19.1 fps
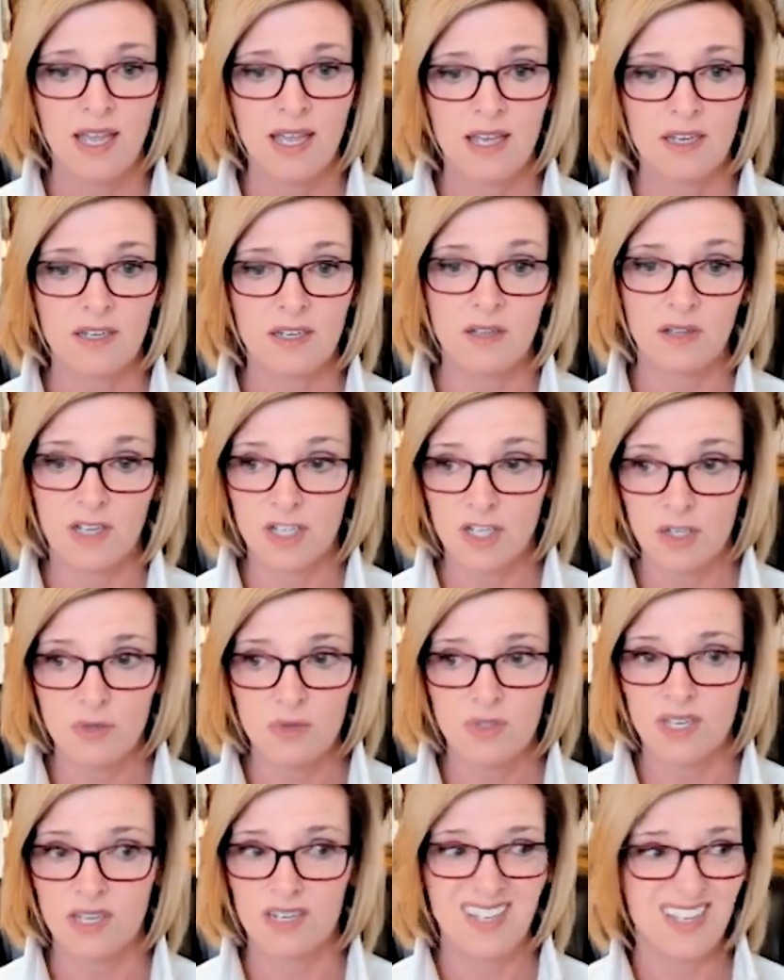And like you
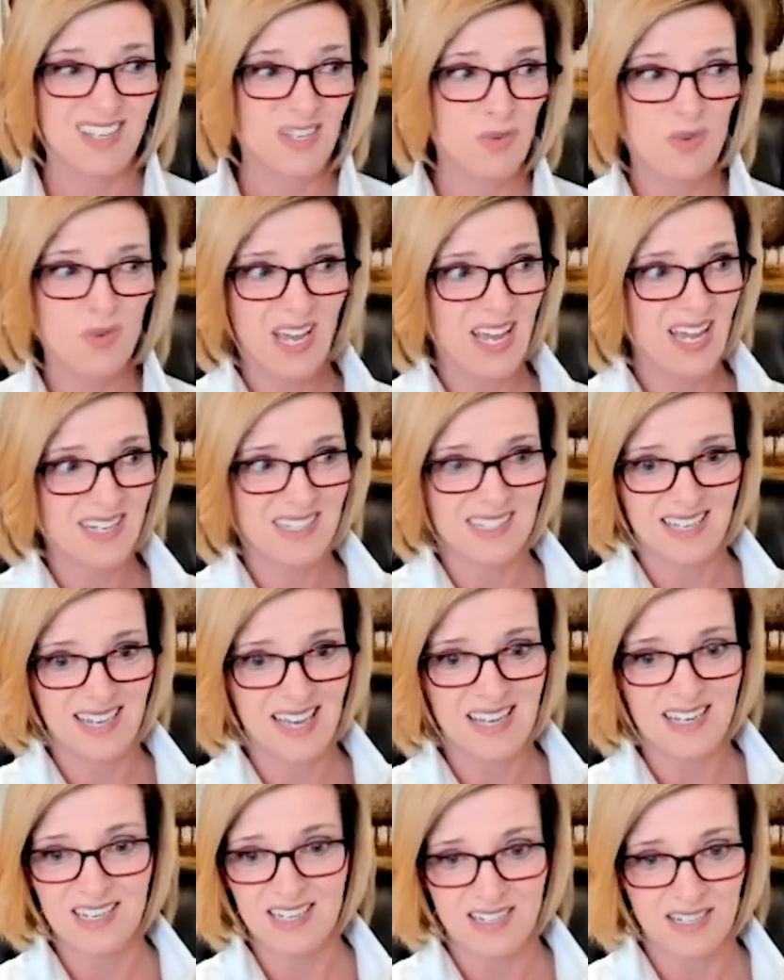said, you can't
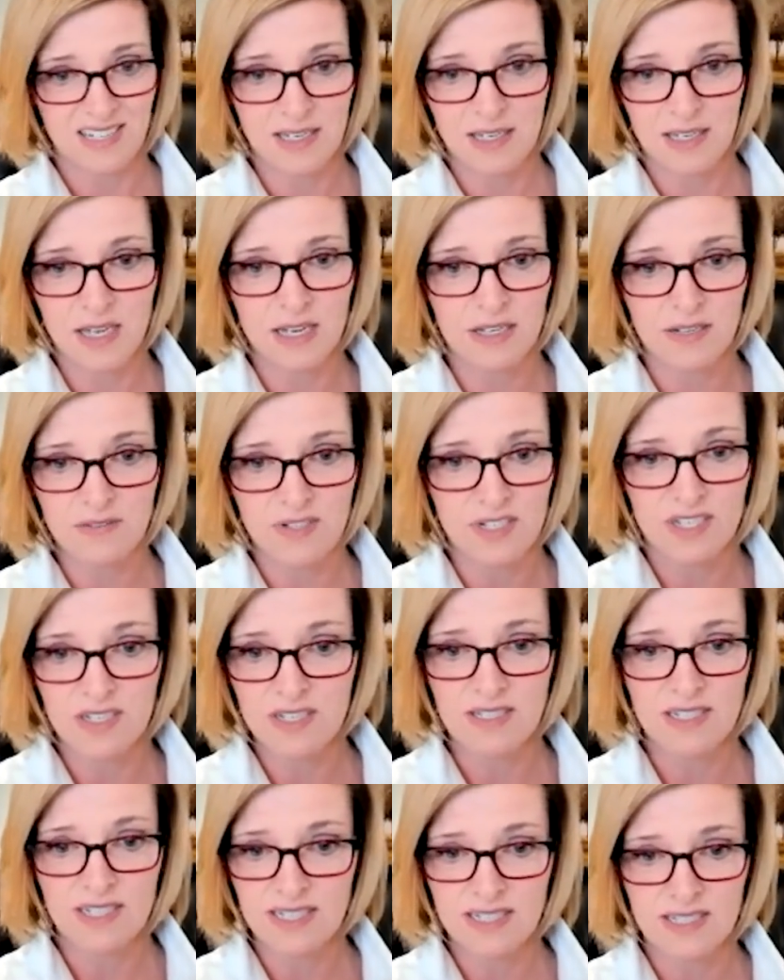get it in life. It
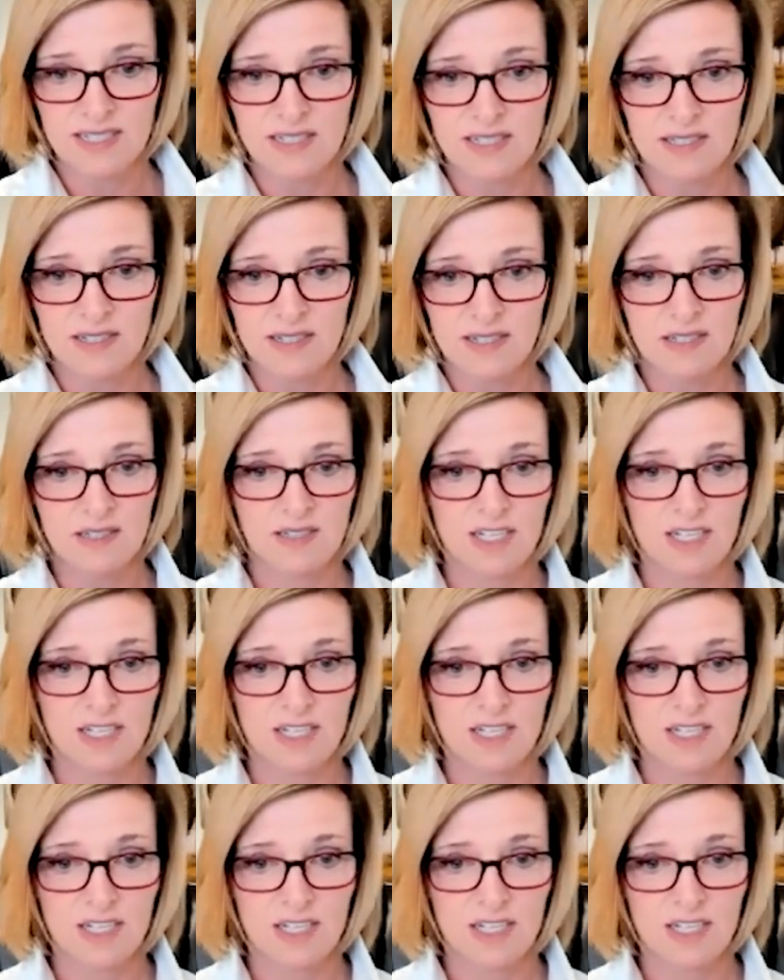doesn't exist.